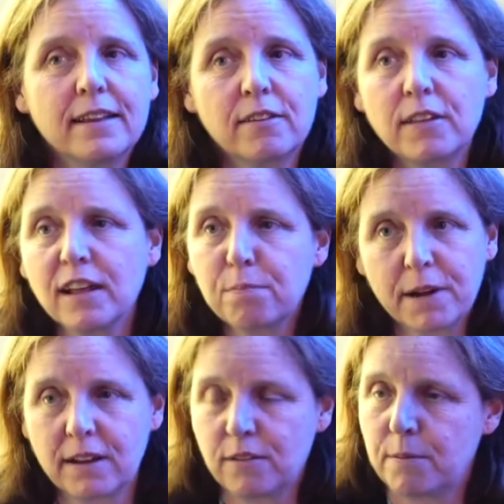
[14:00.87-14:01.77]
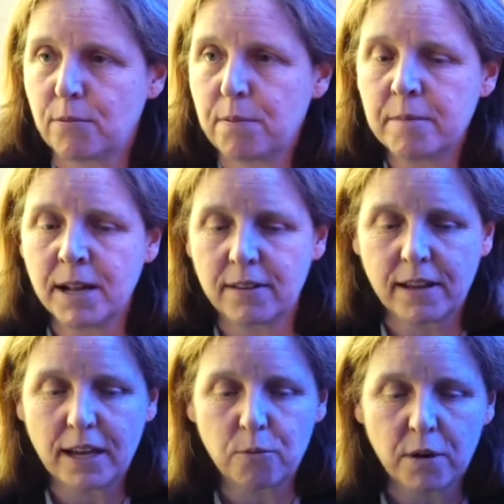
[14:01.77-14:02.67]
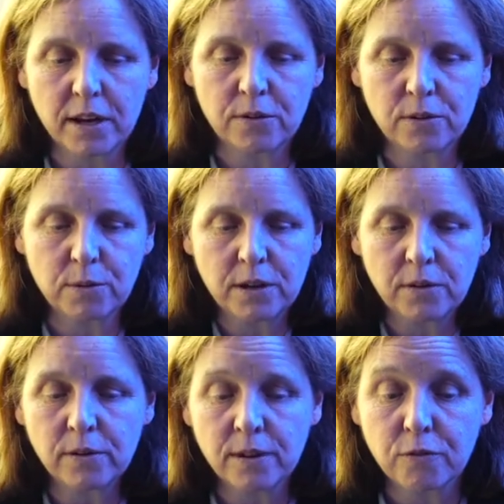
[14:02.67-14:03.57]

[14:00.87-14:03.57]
So that's practice makes permanent. It's like what you do is what you do.